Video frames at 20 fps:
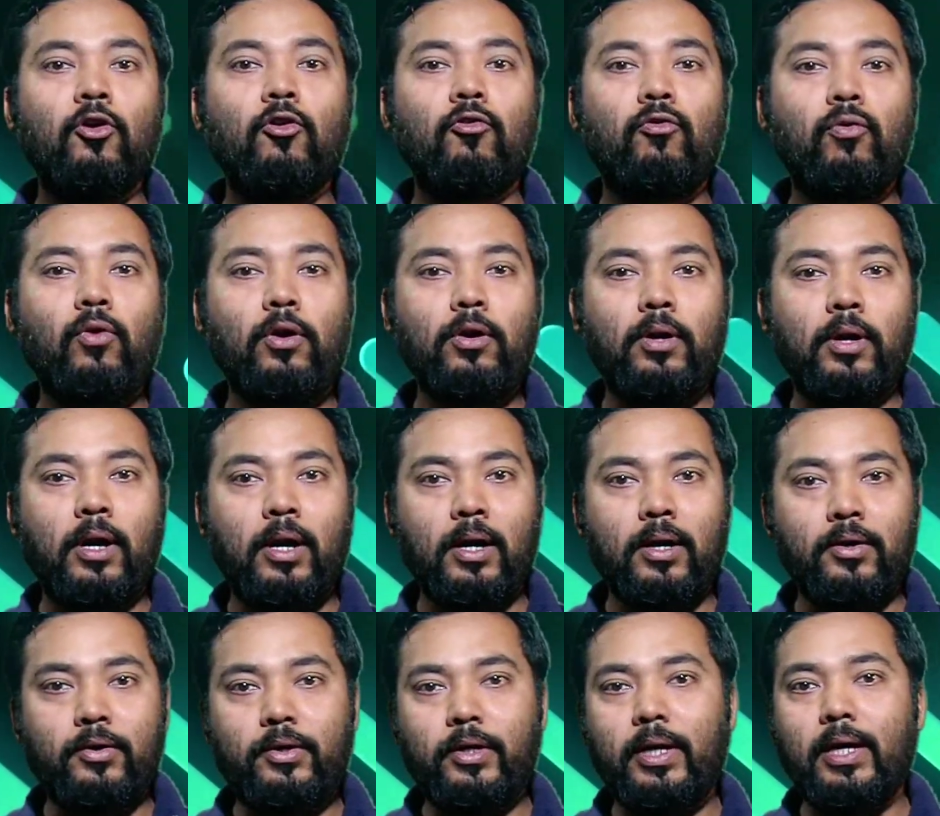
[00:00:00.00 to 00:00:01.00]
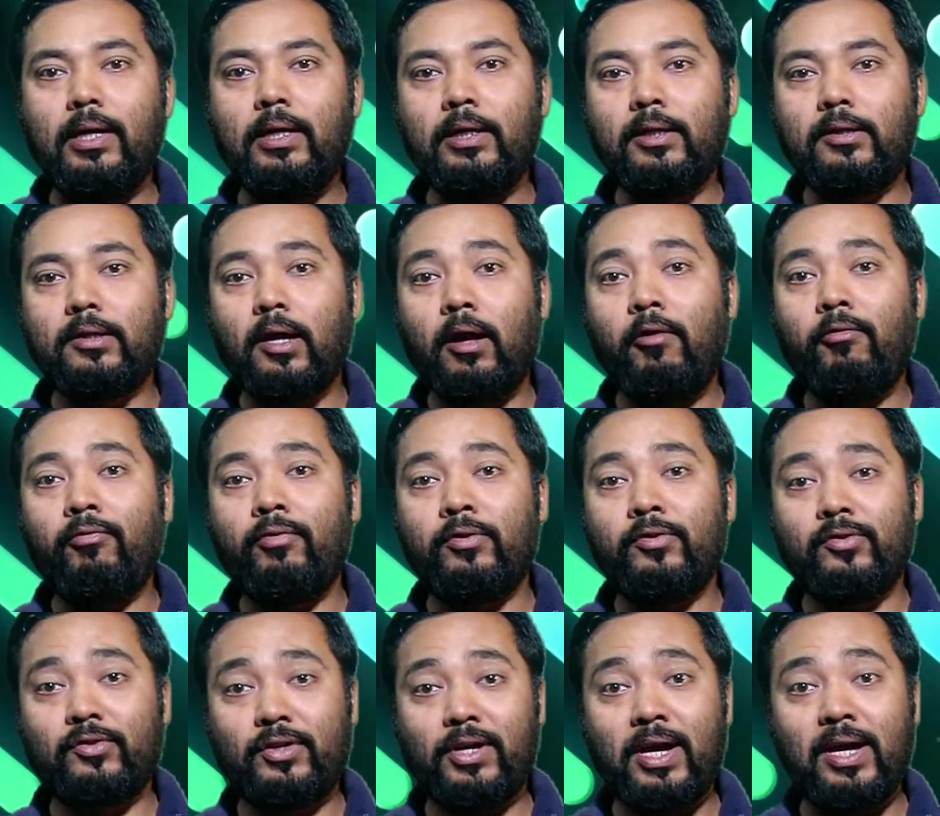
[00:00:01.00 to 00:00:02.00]
For really tough
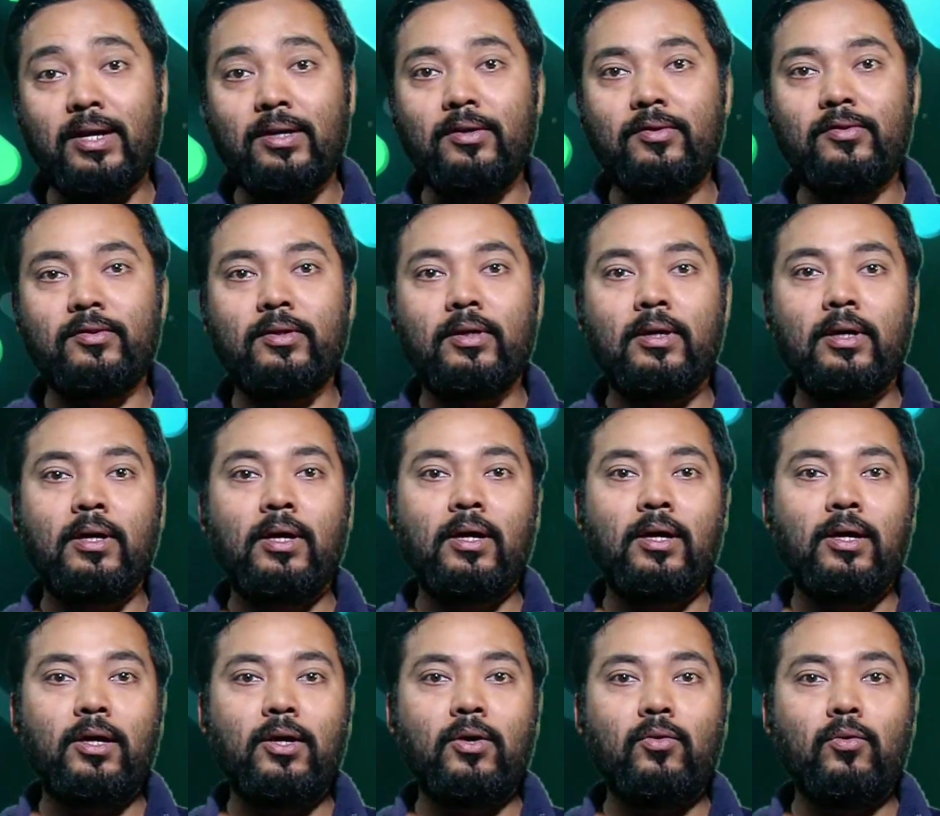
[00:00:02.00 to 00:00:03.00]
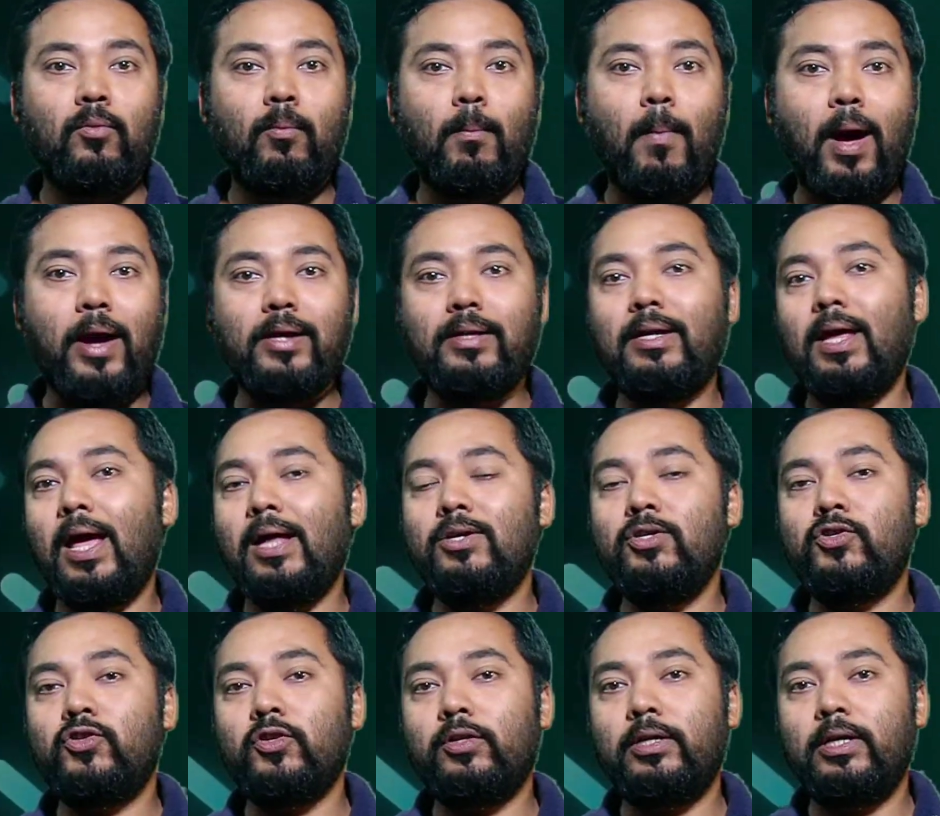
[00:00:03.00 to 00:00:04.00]
stains, you might
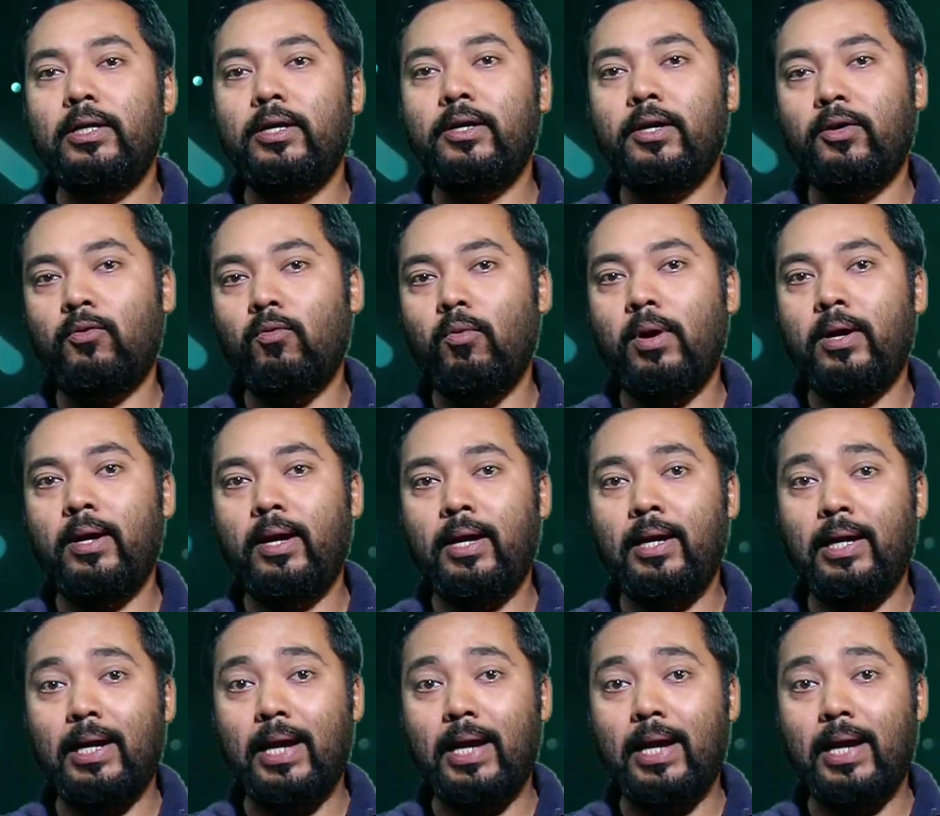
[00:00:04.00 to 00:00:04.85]
additionally require a